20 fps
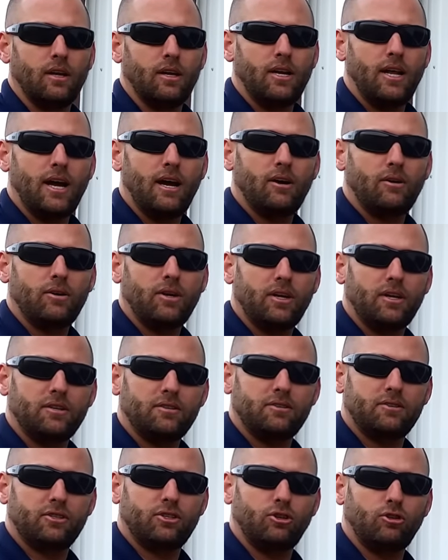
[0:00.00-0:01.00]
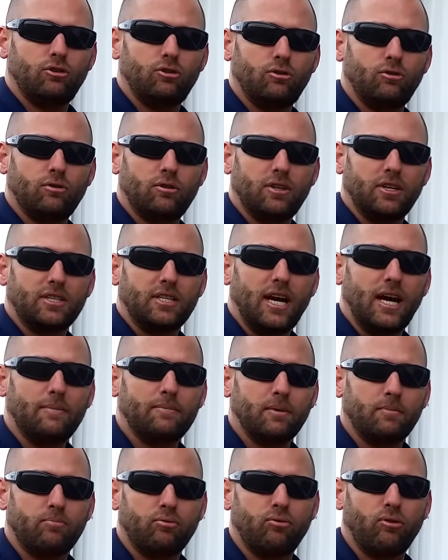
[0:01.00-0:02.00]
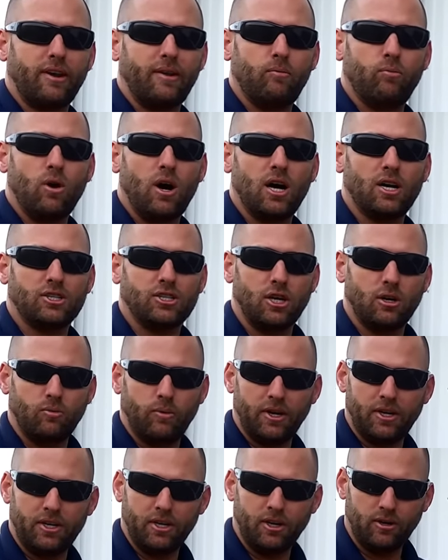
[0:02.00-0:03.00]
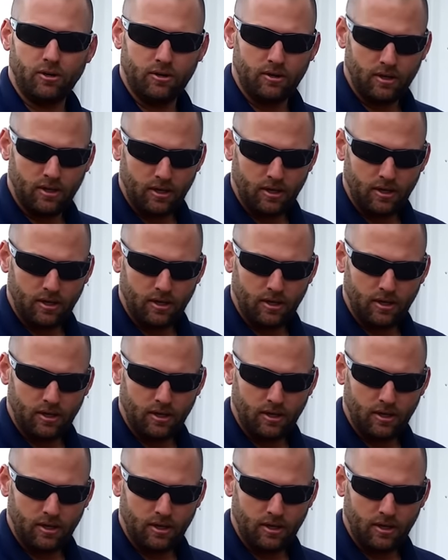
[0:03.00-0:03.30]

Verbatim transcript: Now is to the time to pre-wash our window.